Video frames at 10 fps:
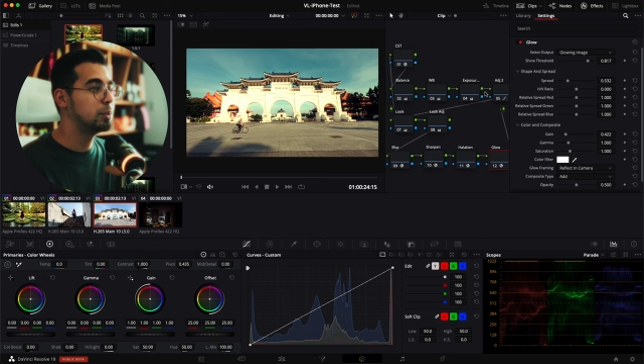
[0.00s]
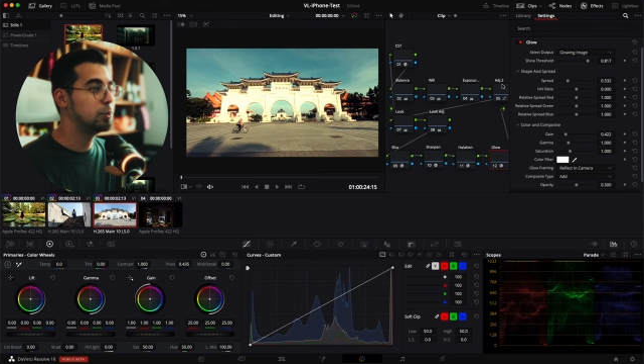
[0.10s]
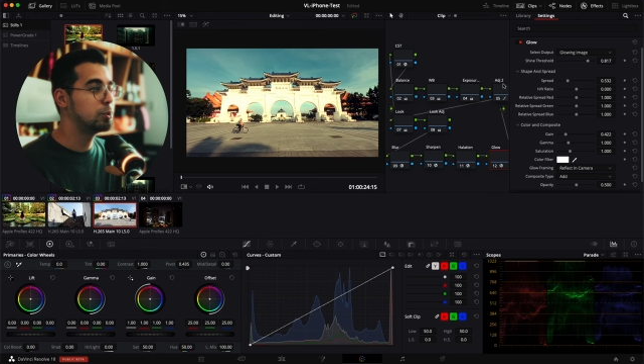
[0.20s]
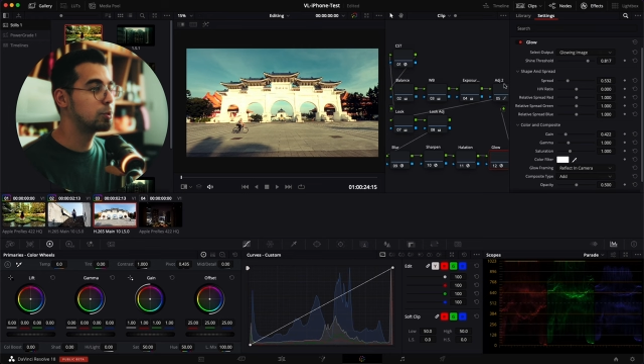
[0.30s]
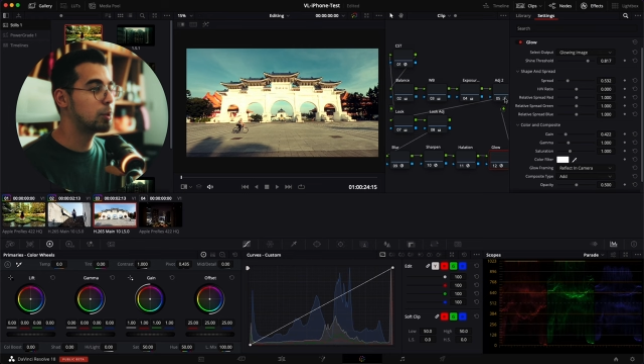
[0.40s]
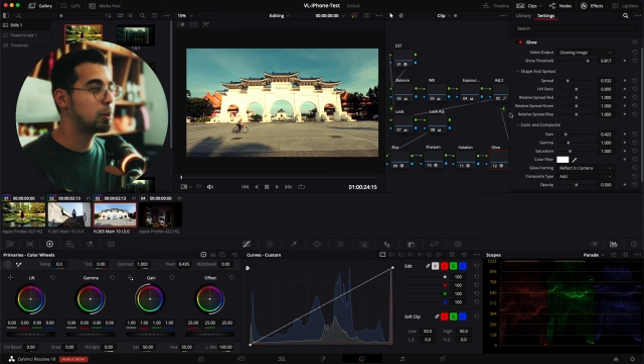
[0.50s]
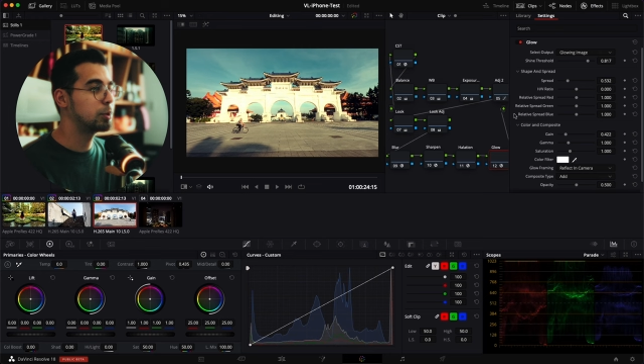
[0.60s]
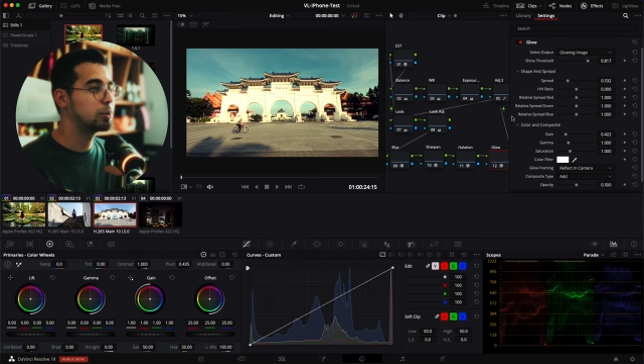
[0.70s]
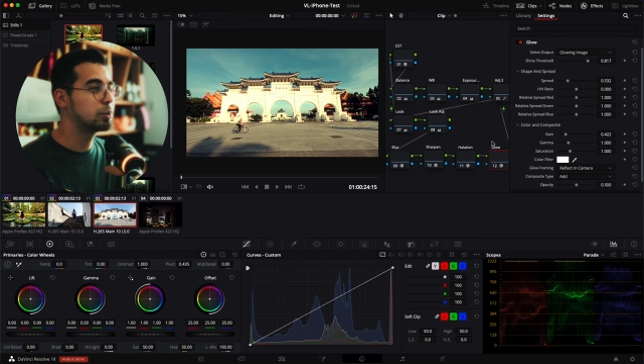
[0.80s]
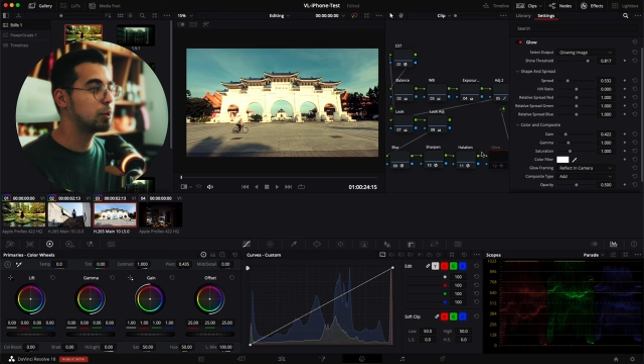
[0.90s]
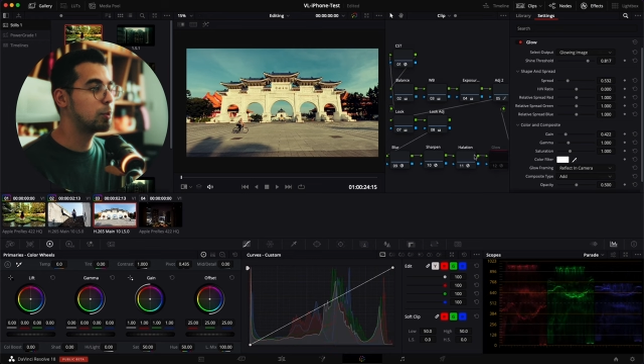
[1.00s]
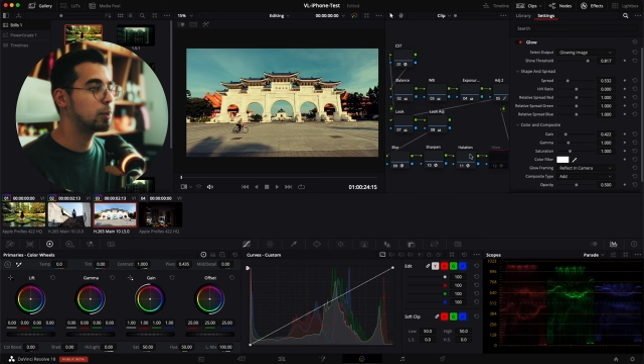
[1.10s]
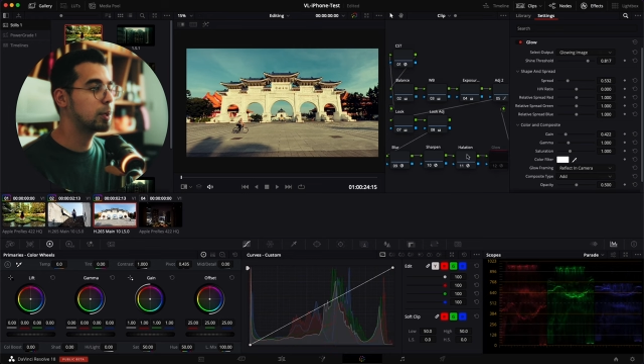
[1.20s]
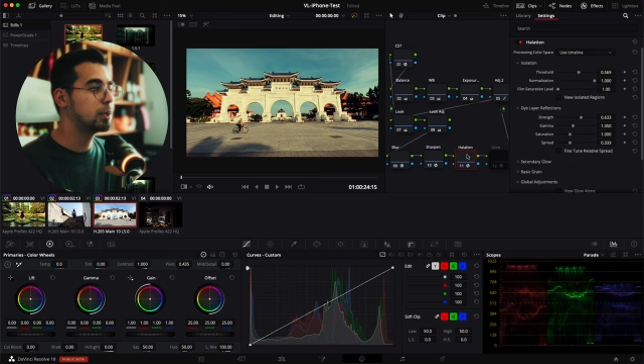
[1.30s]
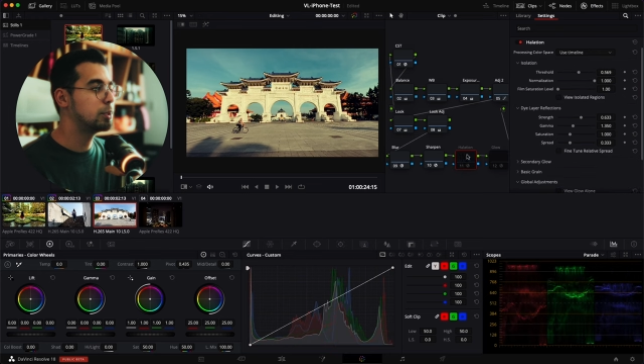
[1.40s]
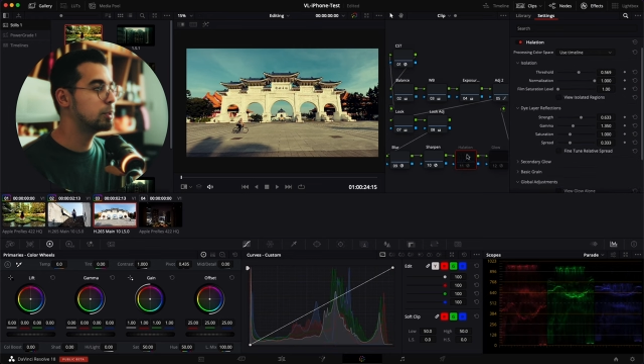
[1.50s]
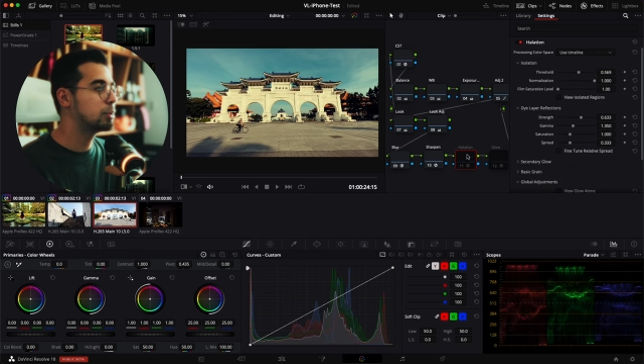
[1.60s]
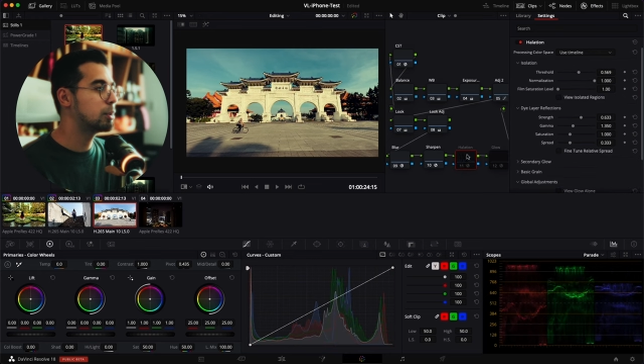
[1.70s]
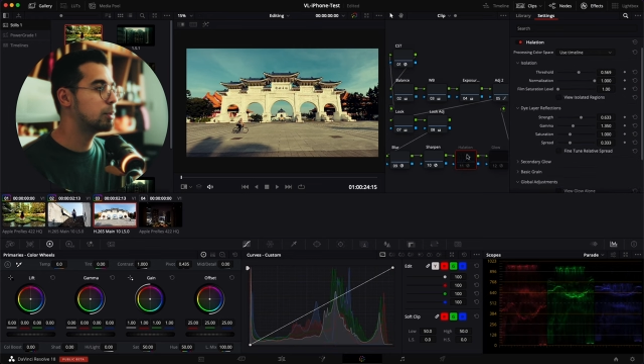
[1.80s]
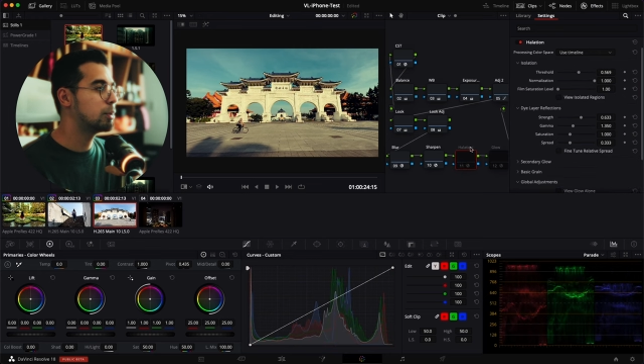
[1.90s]
too strong. So we're gonna just
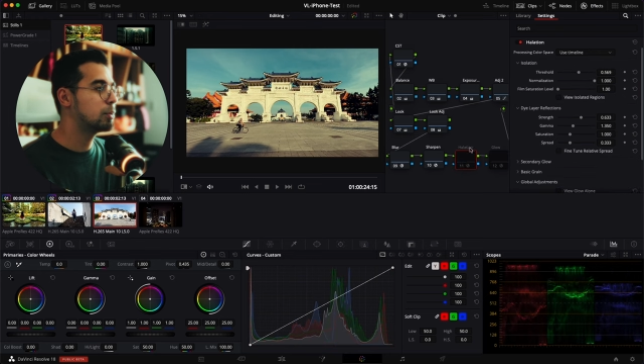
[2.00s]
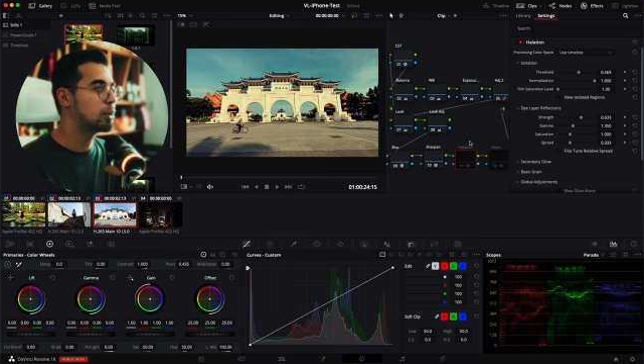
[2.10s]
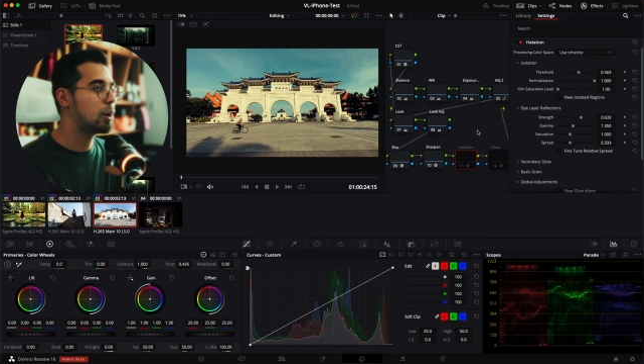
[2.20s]
turn those